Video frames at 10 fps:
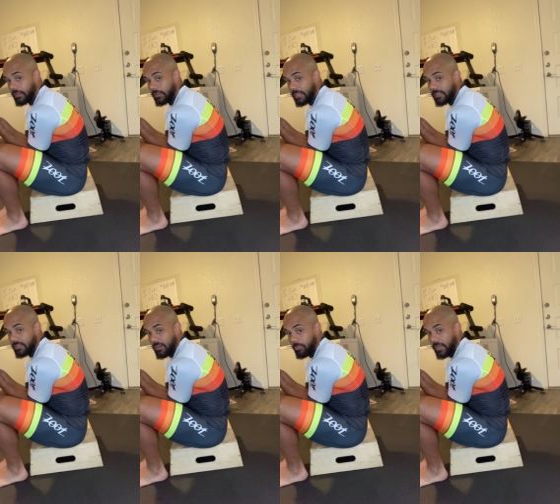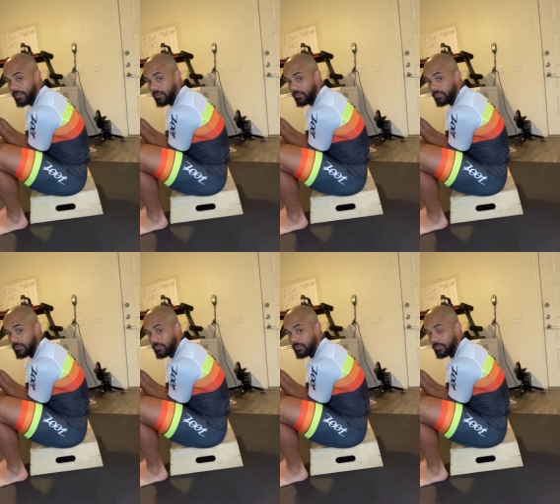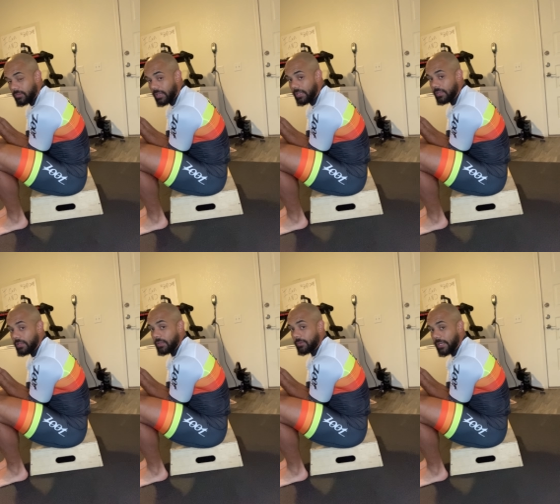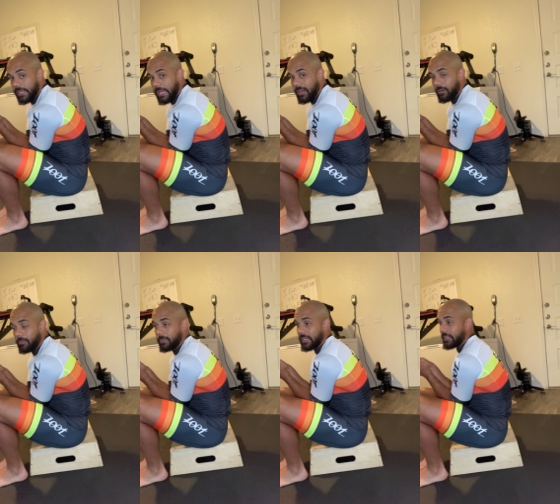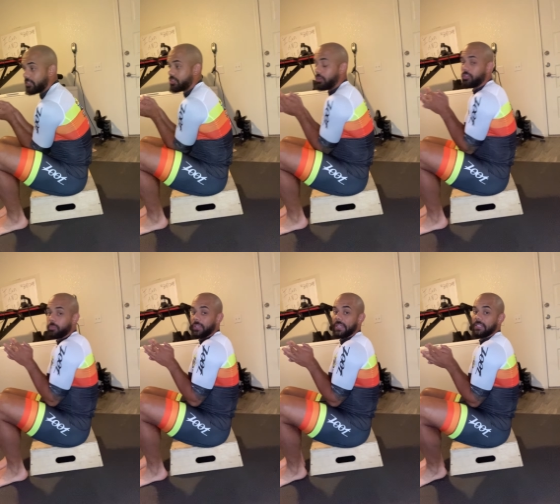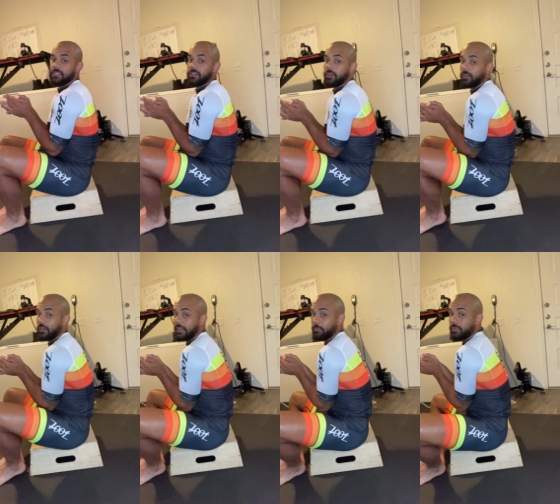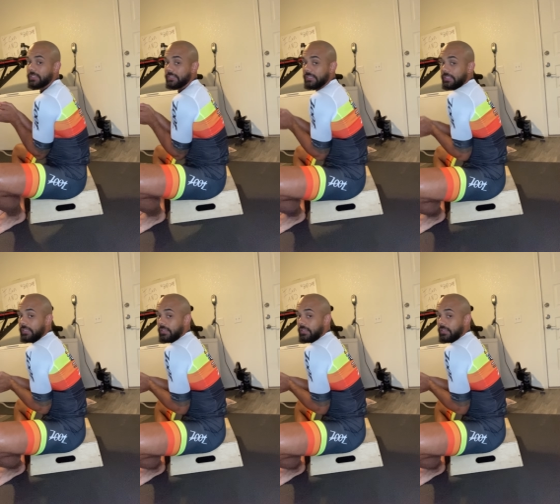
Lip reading: that is no bueno, right? Right now, my shoulder blades are completely